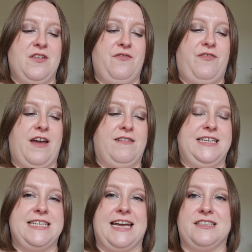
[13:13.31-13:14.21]
very
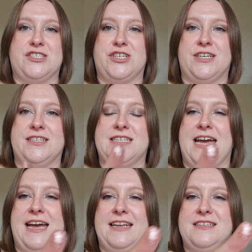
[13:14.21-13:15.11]
textured
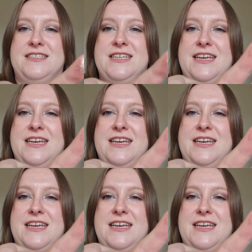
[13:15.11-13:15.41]
and